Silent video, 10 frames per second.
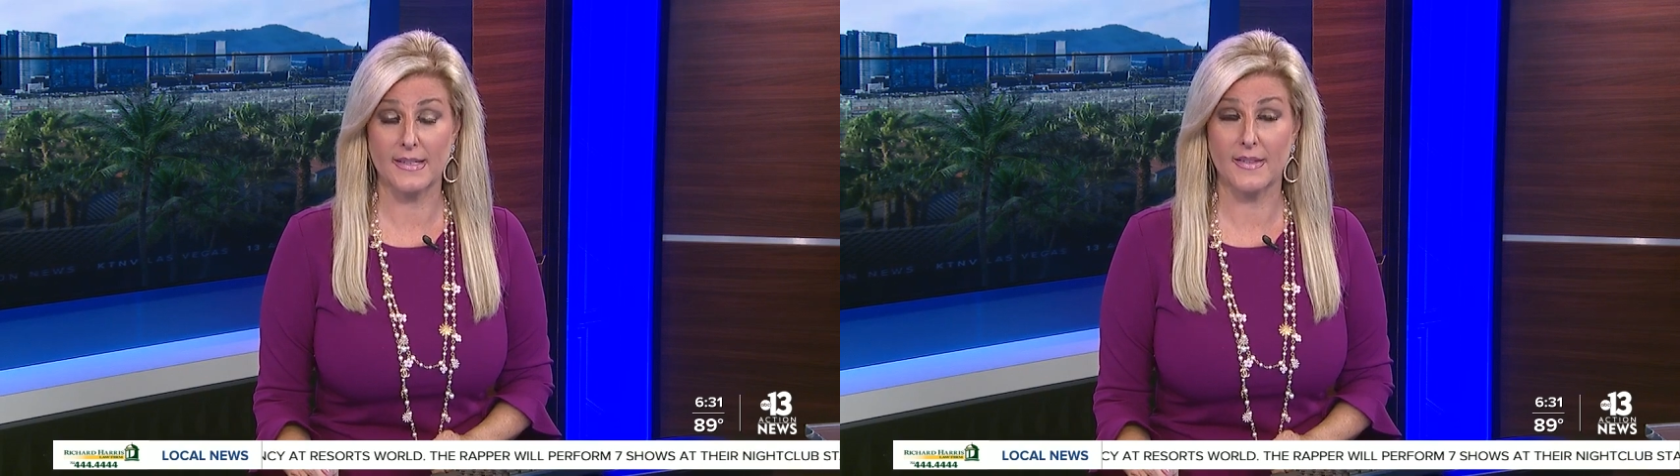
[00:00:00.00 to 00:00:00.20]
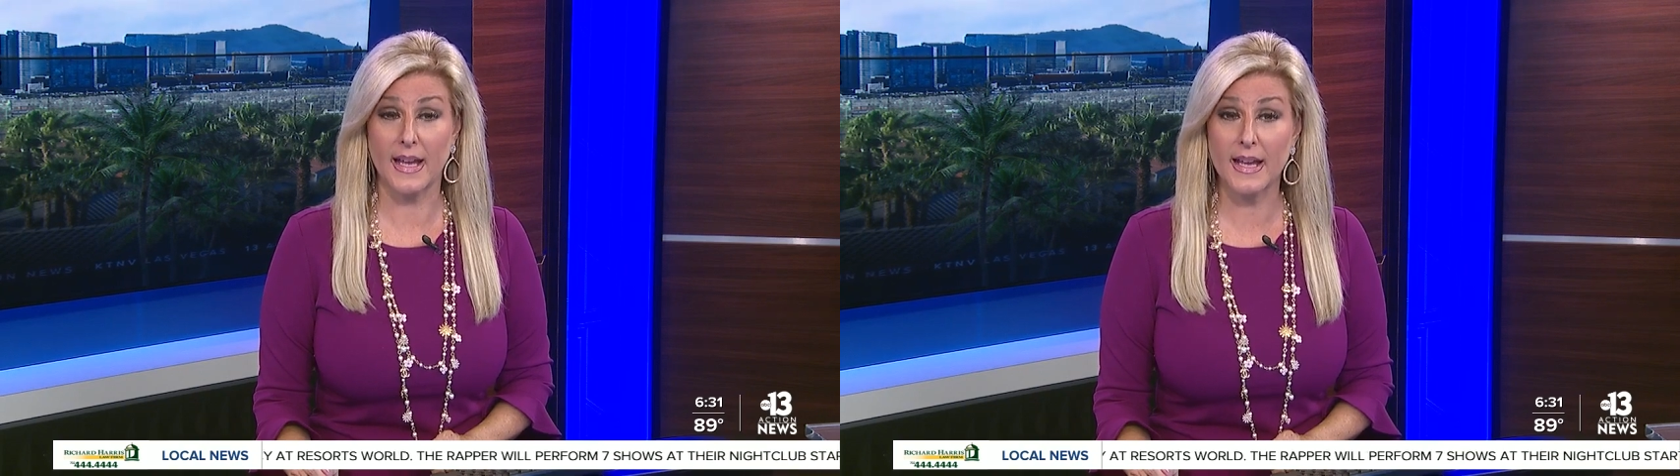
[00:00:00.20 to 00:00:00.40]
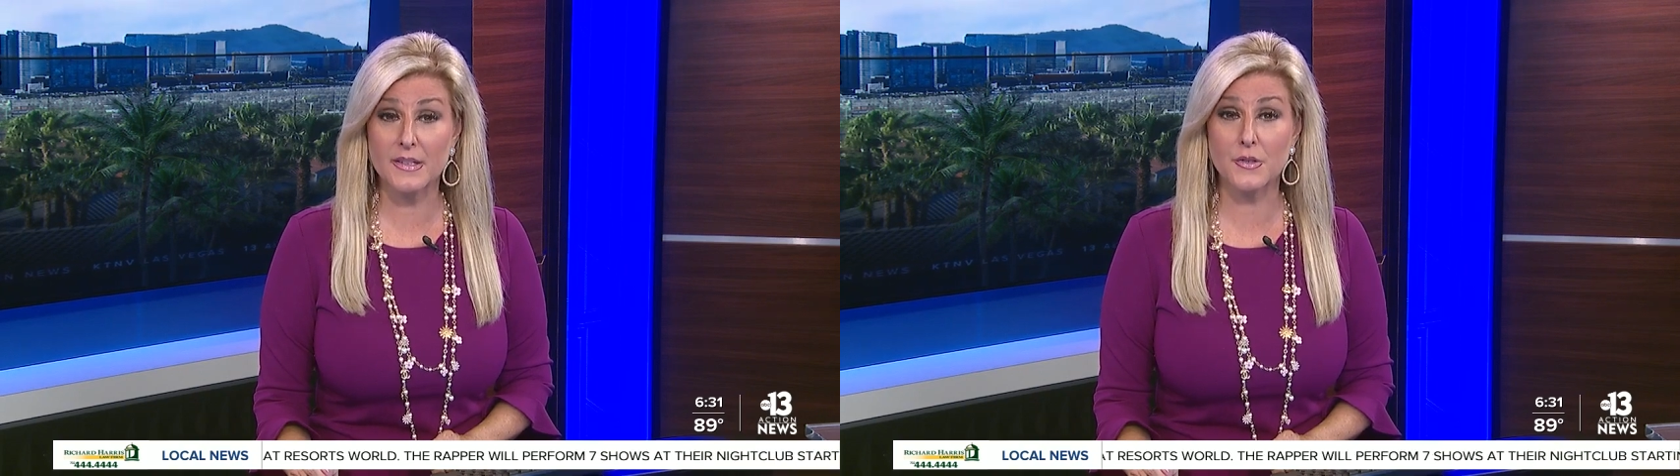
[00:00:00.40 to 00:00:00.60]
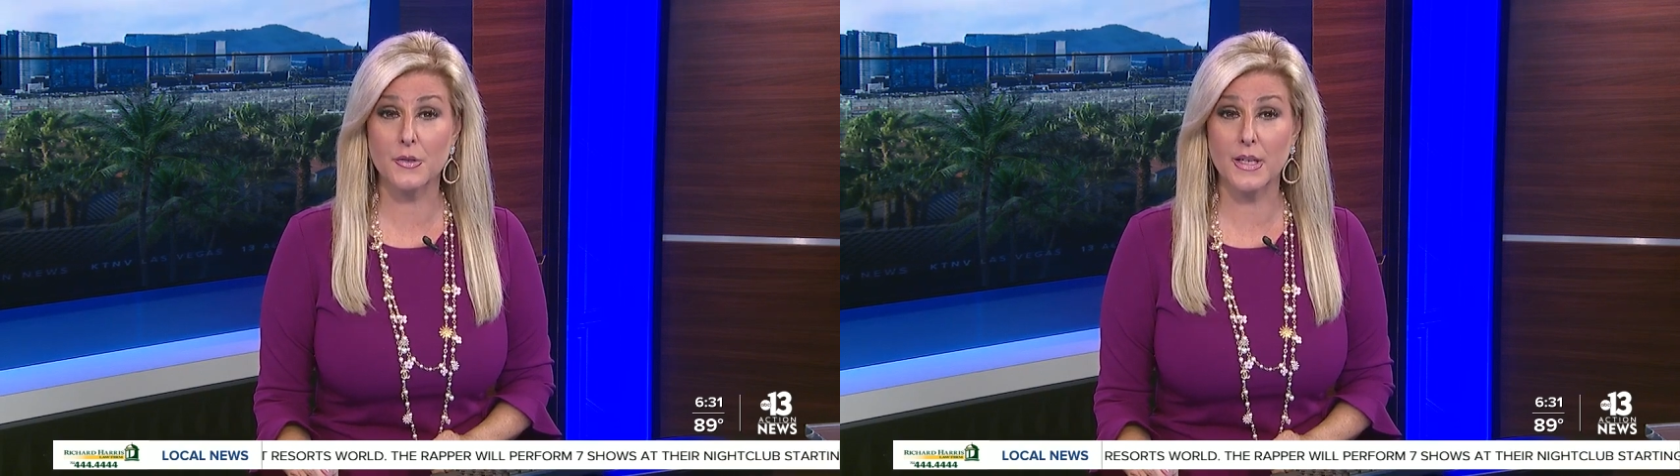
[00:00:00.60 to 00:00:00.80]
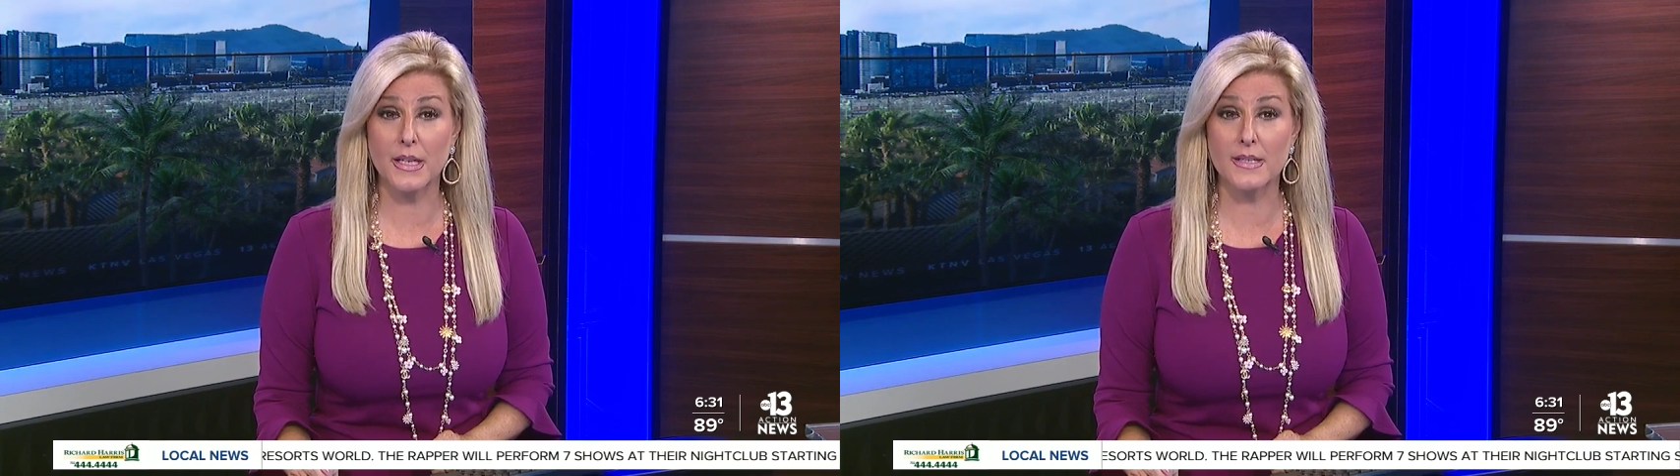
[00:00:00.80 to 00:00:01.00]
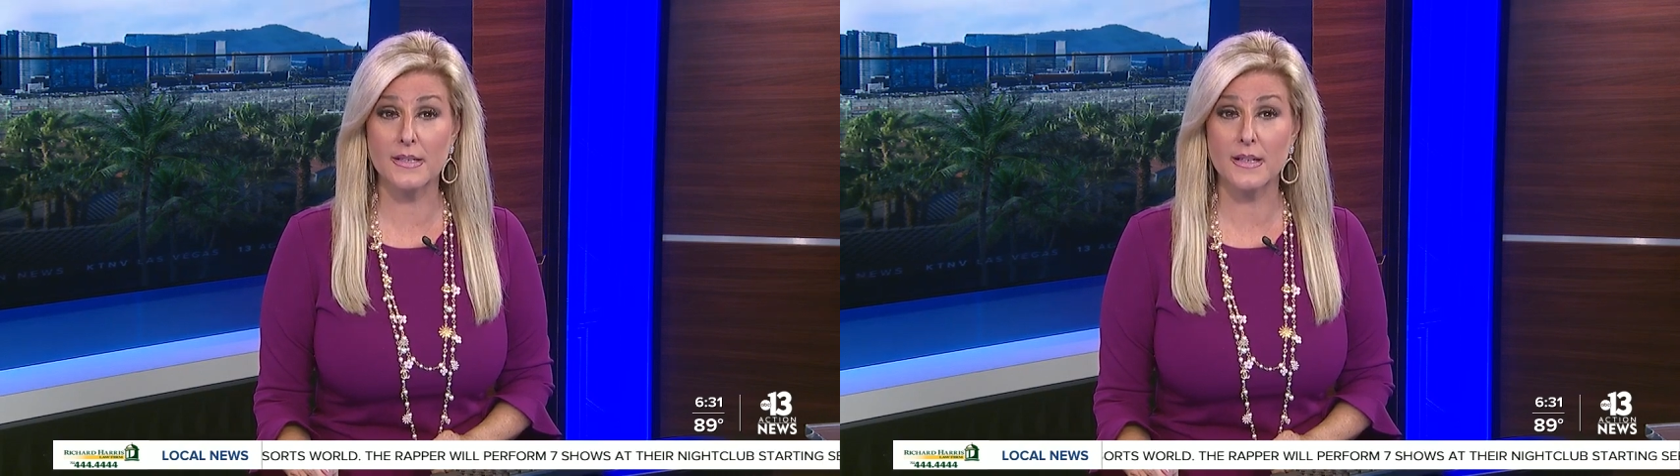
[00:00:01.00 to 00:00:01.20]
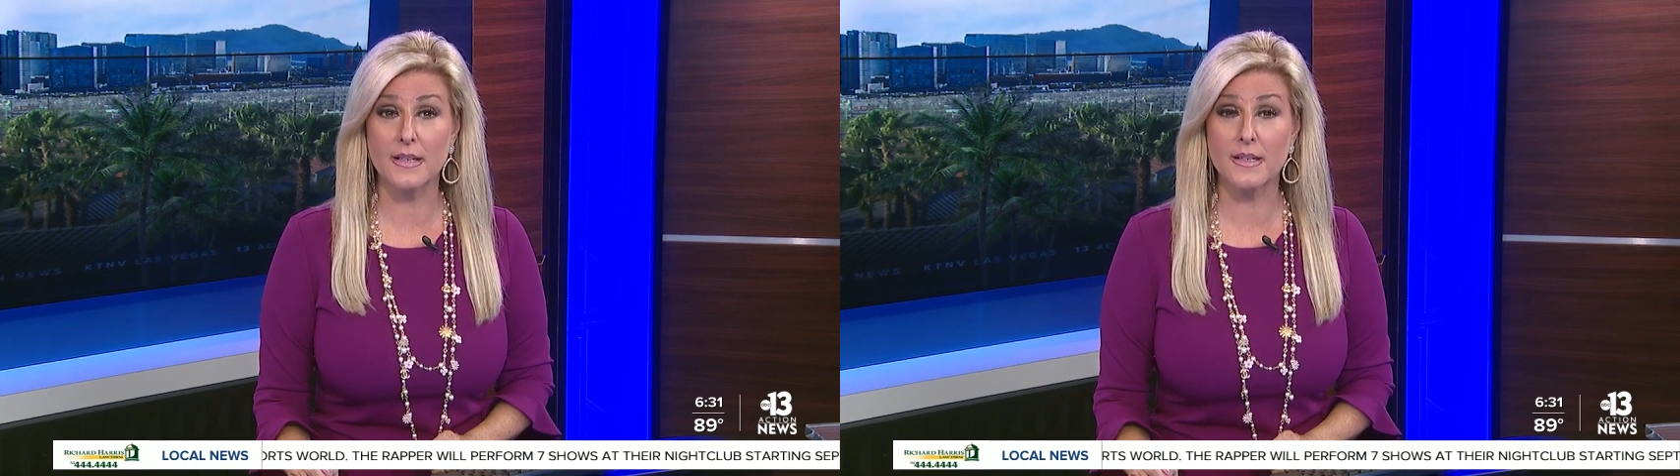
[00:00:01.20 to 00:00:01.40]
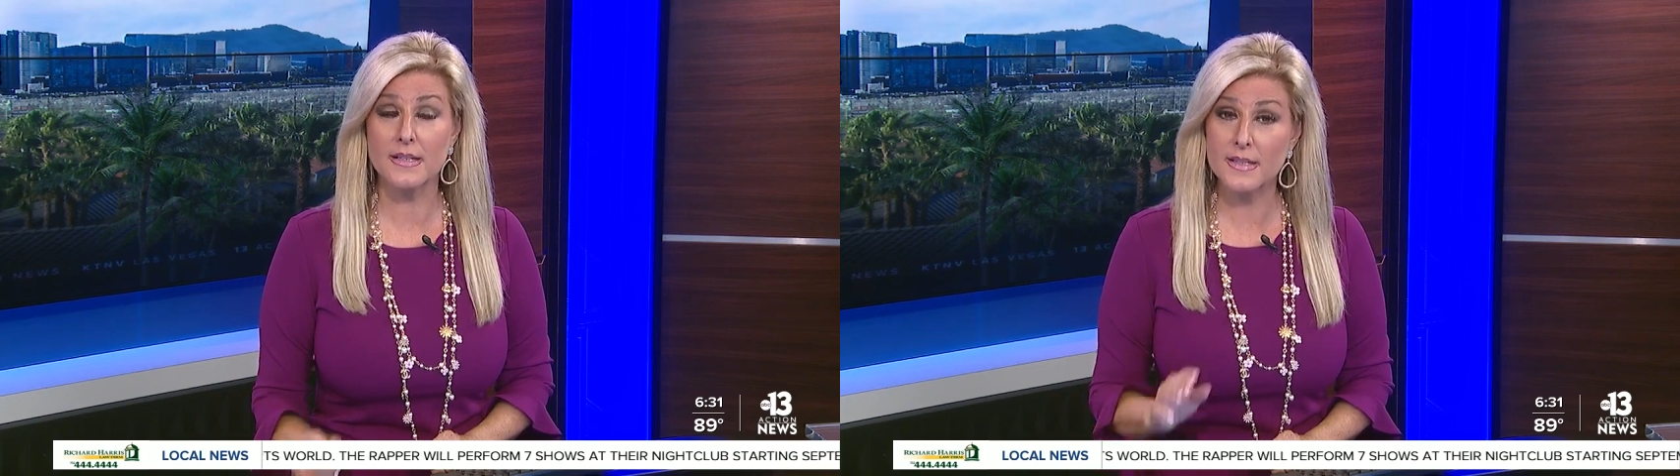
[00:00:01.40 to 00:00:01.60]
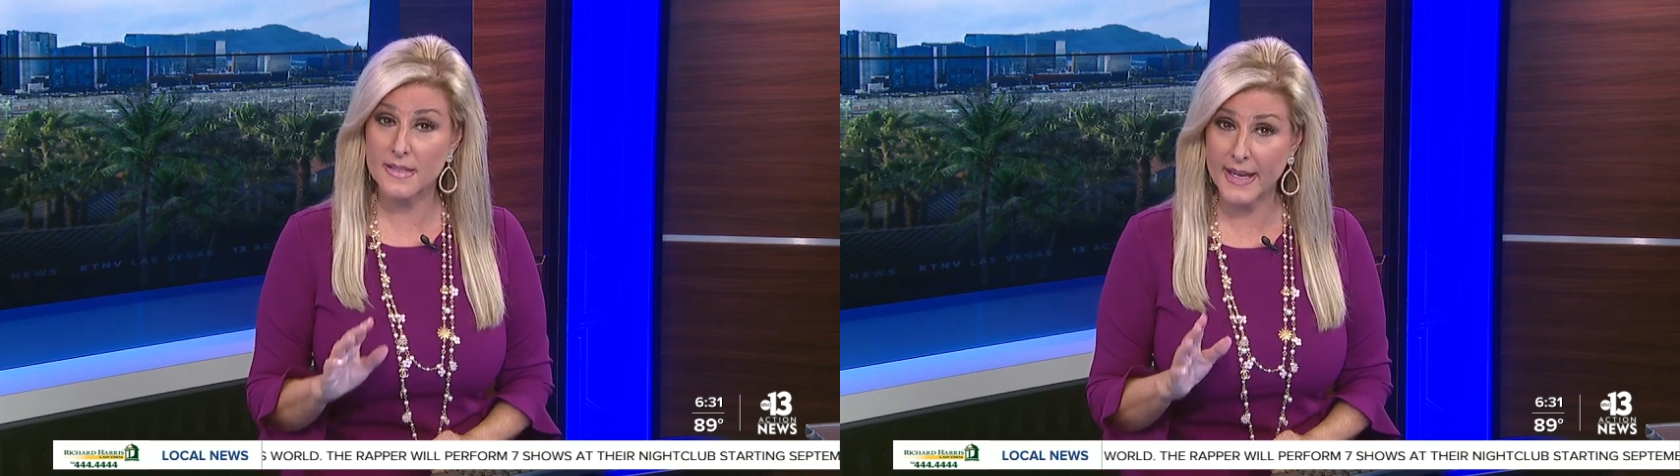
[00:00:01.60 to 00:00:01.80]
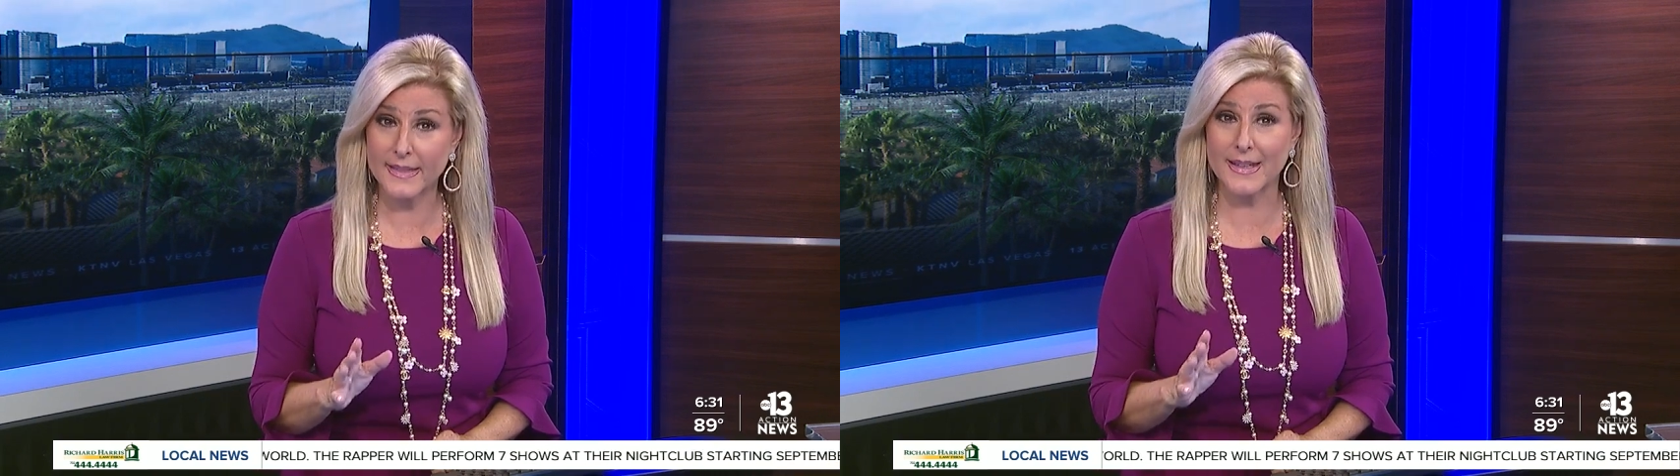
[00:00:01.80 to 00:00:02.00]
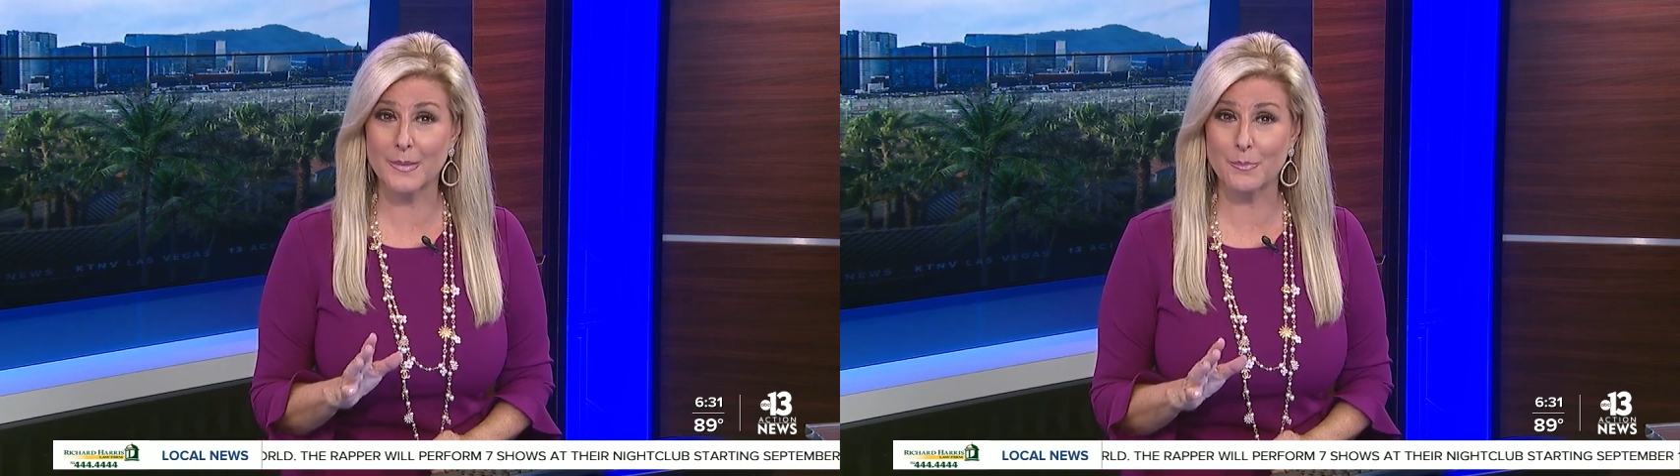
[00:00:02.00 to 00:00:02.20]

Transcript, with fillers: And the answer is slightly,